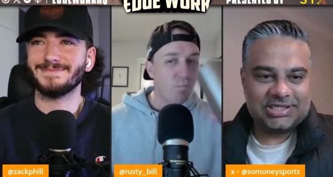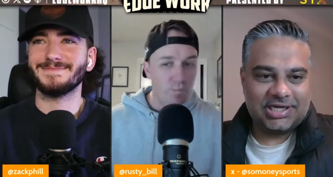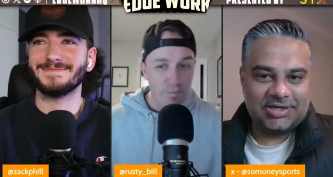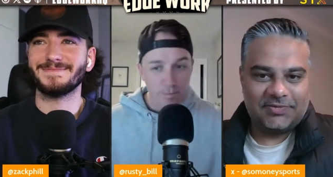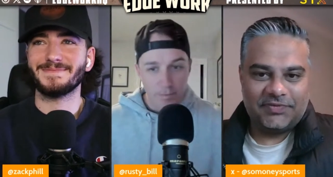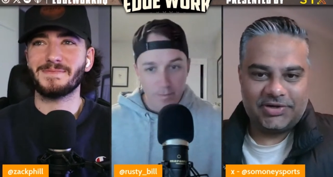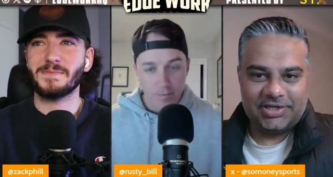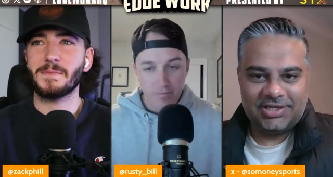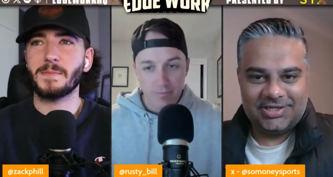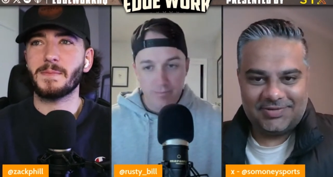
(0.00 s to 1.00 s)
Speaker 1: and I are
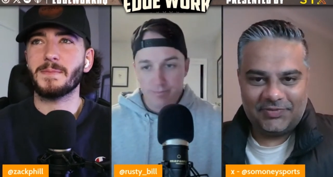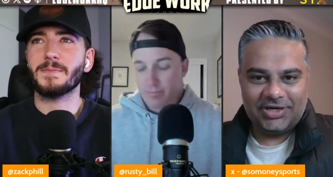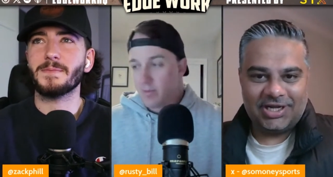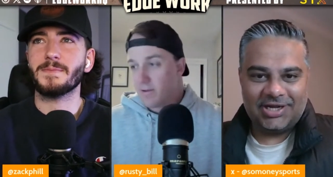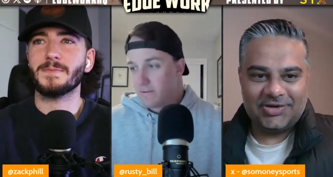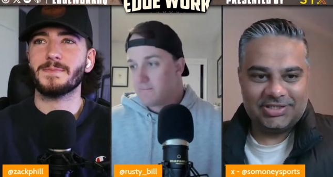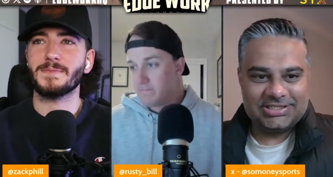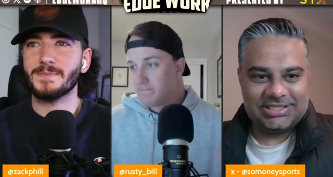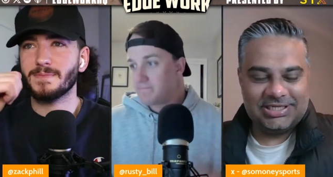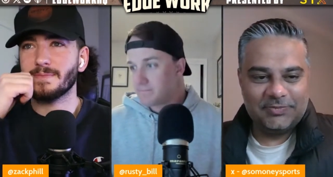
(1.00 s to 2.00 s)
very very high on this
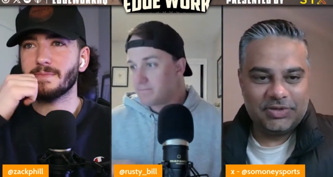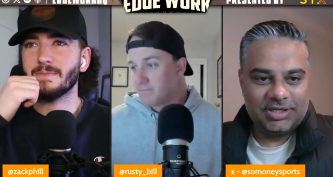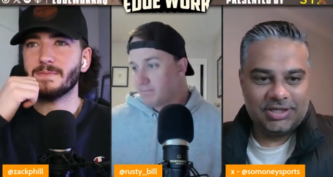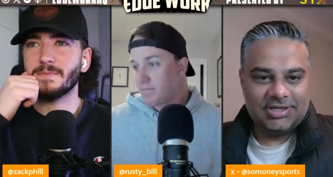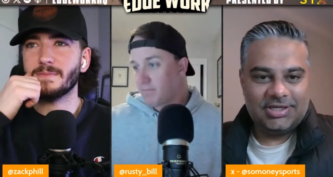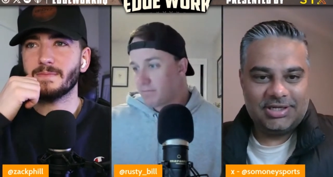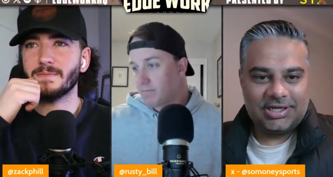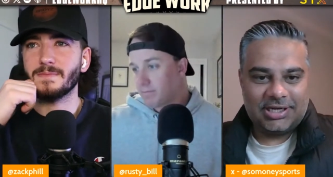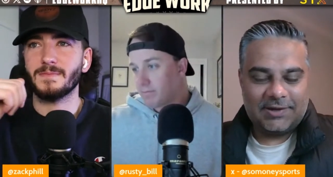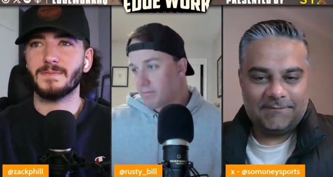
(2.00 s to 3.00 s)
team.
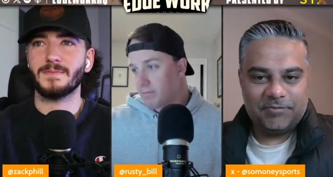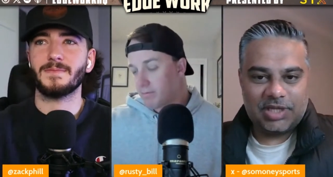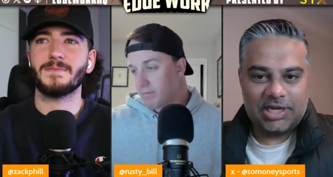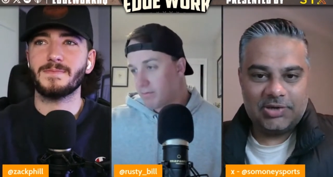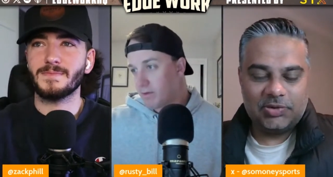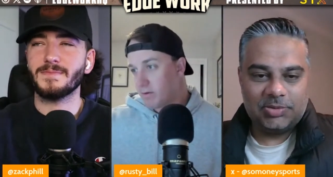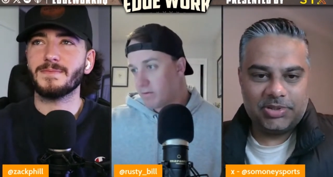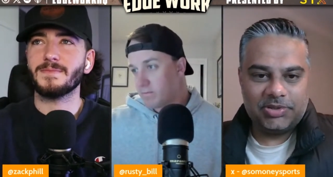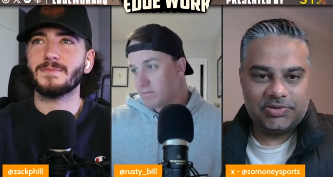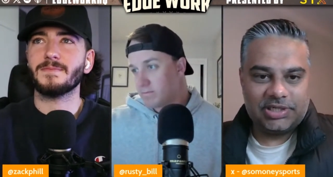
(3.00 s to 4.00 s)
Um, I don't know
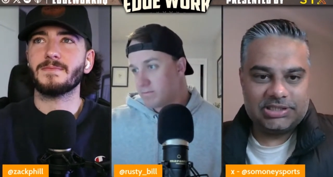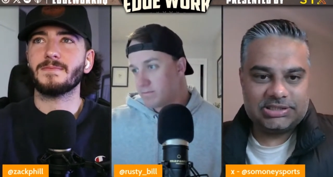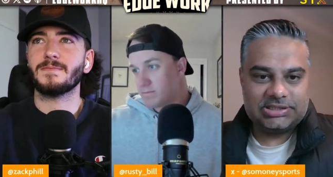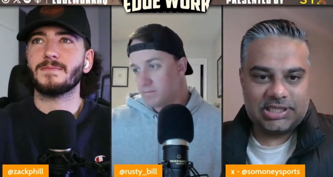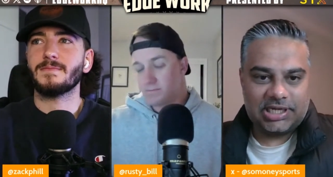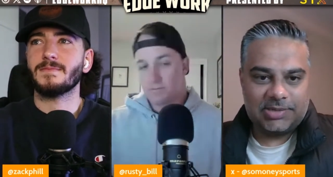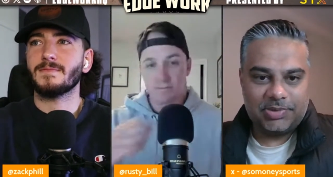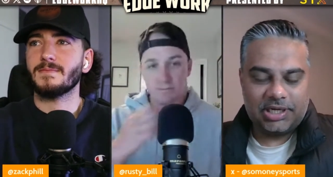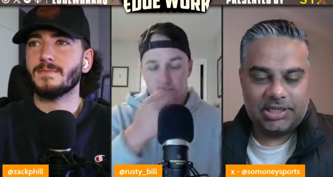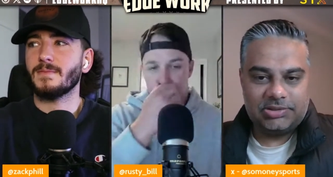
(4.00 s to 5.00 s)
about Russ, uh, but
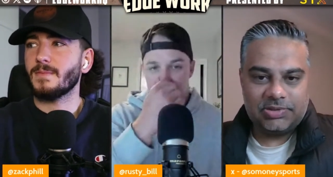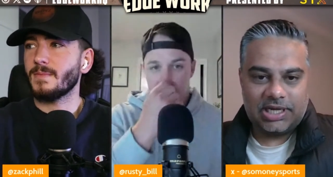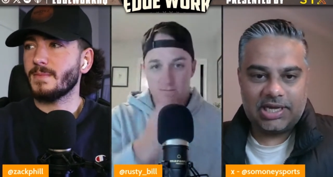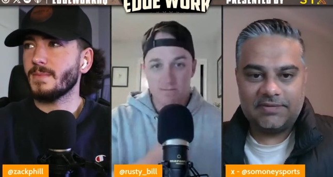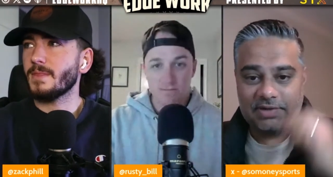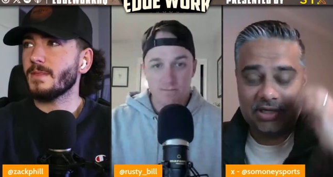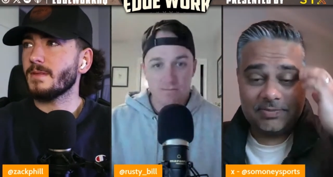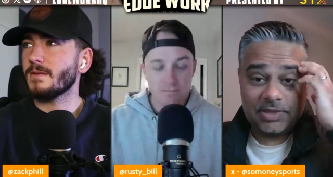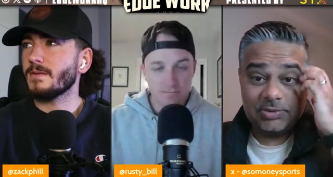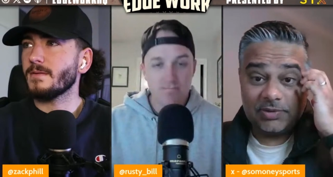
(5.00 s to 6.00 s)
I do have um,
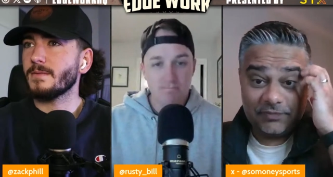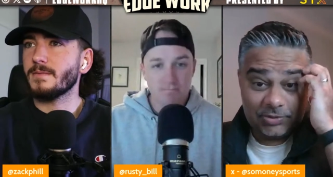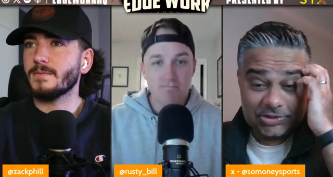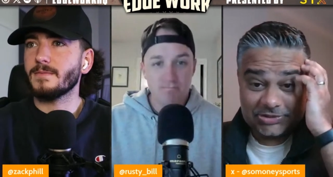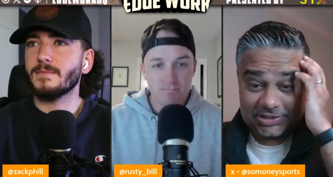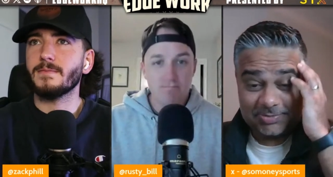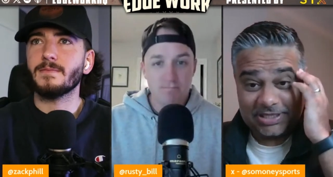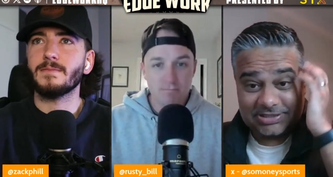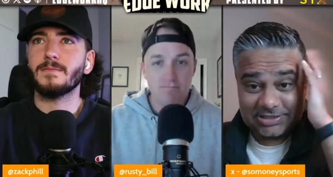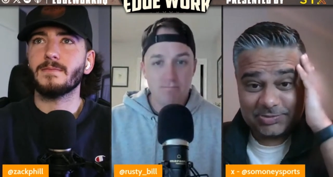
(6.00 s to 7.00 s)
I do have futures on the
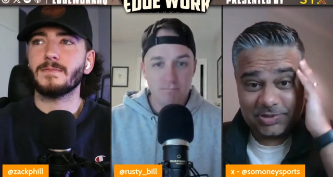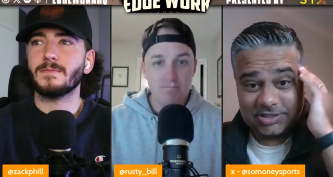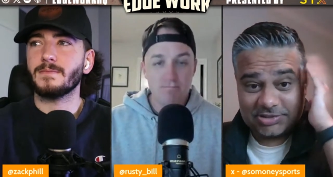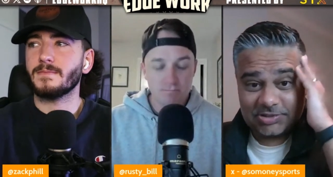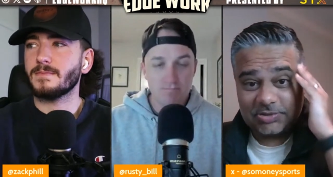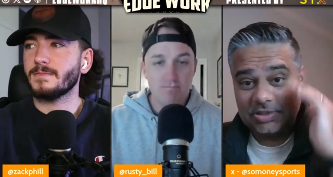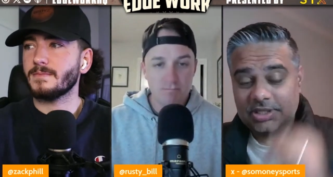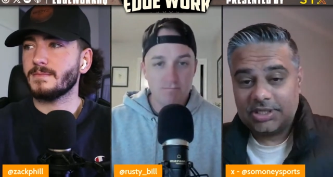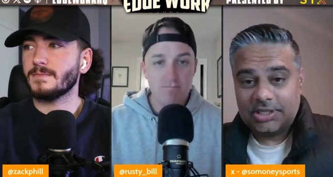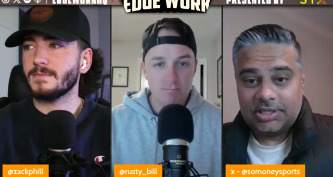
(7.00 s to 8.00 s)
Pens as well. So
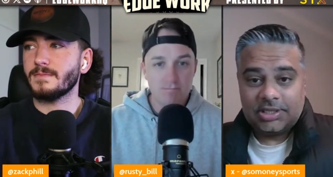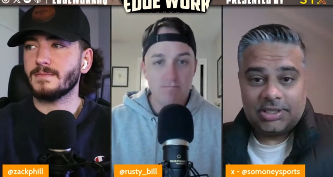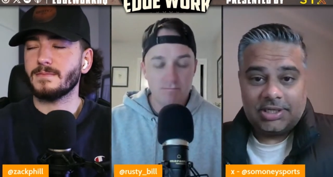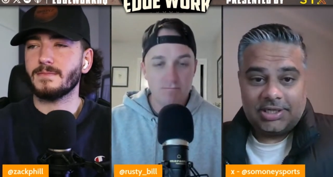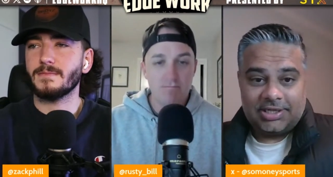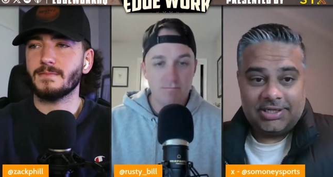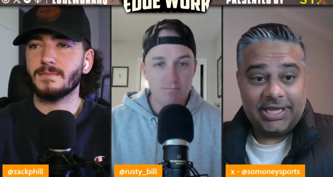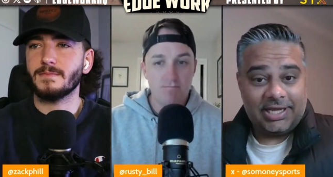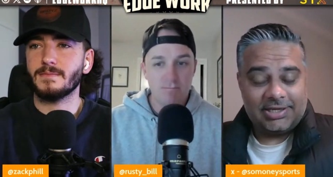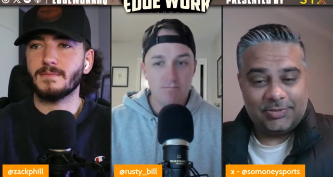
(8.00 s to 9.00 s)

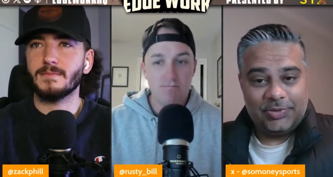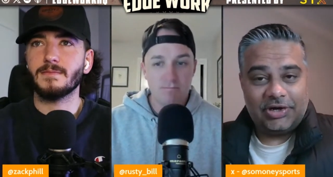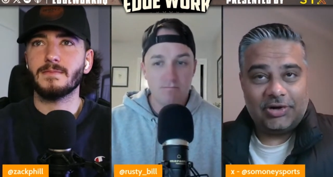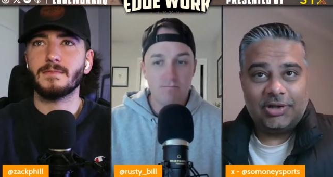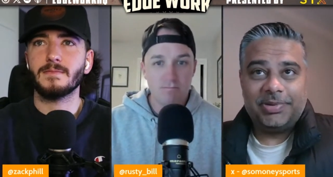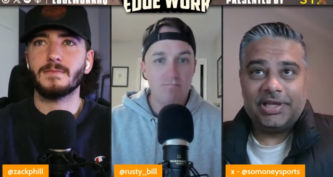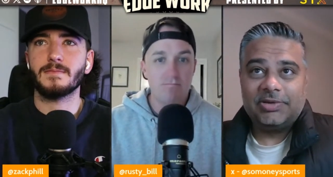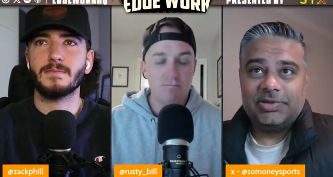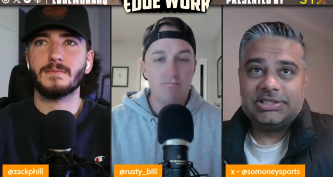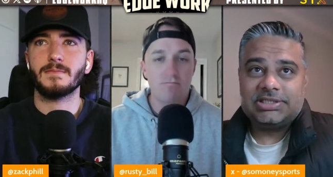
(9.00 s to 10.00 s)
yeah, we are all
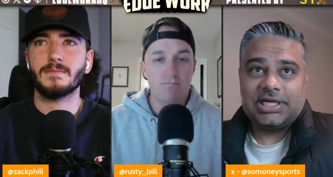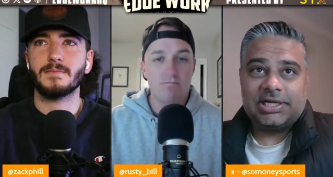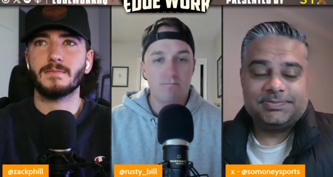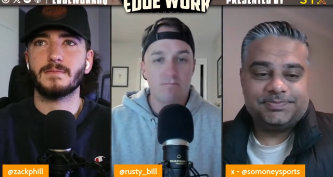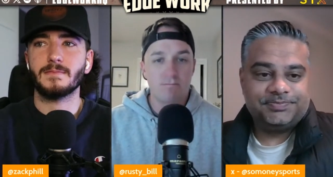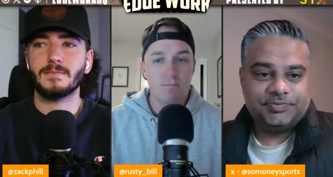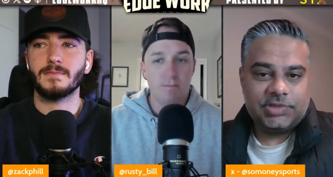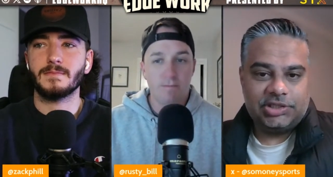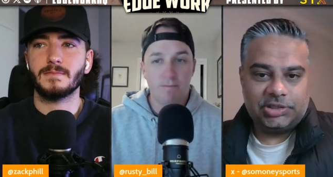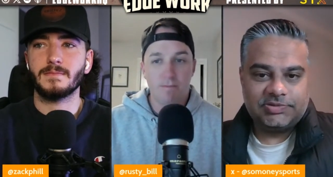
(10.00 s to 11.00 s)
Penguins. Um, in
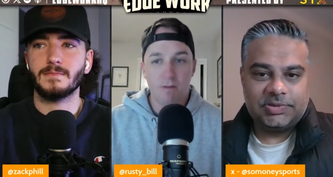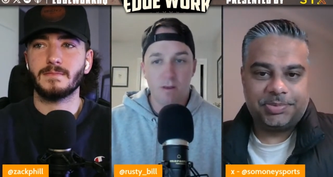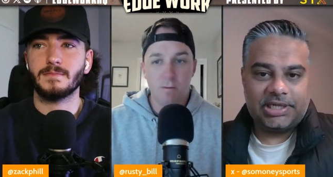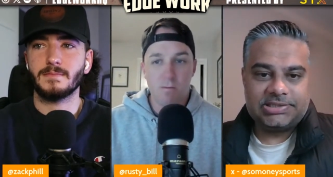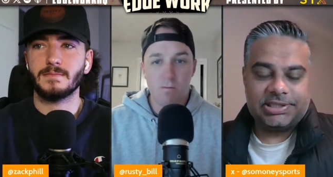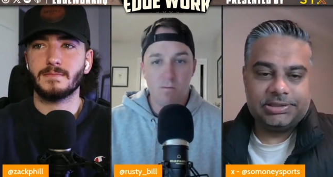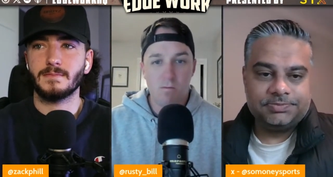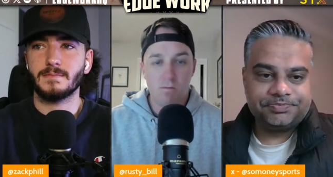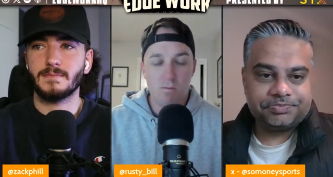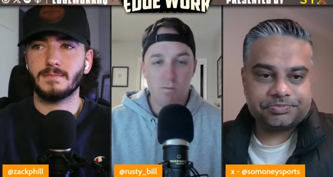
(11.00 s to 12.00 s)
terms of the pricing,
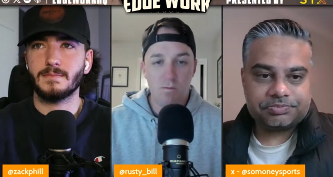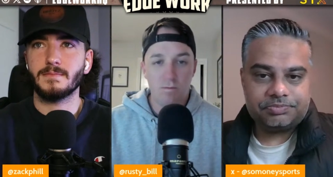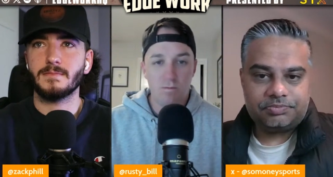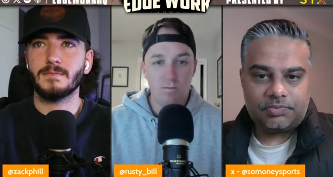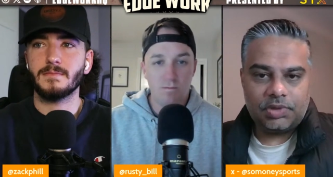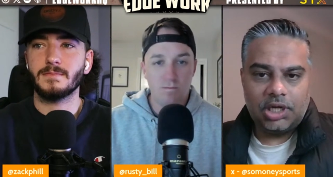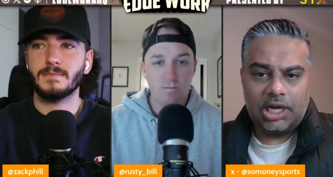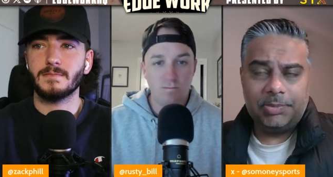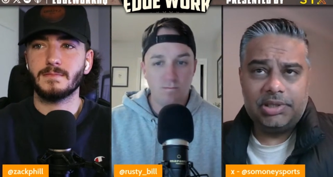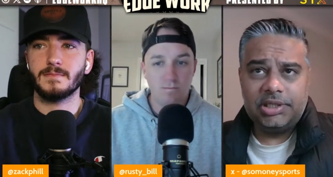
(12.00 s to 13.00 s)

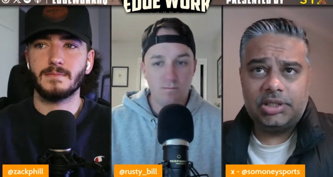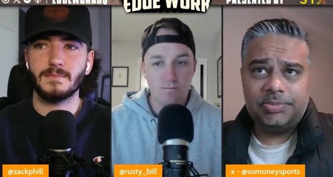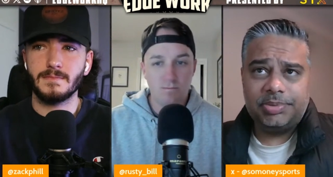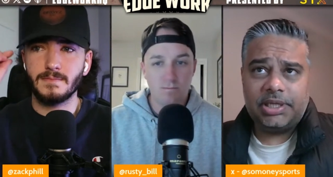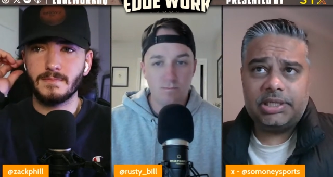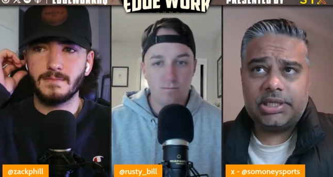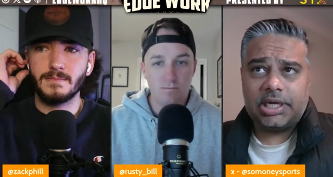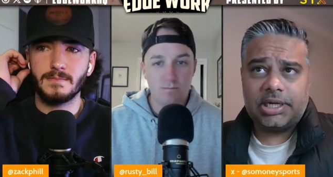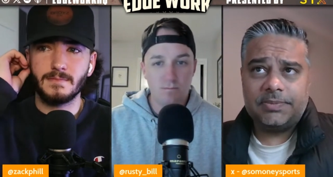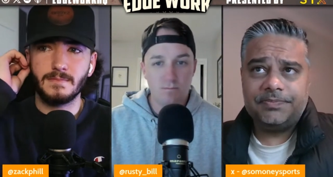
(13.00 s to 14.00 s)
I'm a little bit
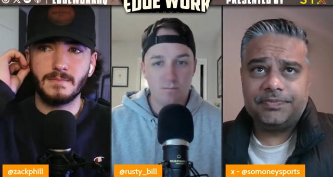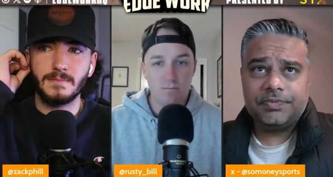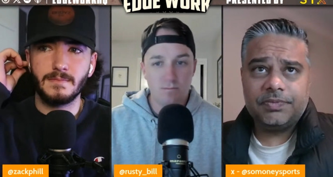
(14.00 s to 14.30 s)
um,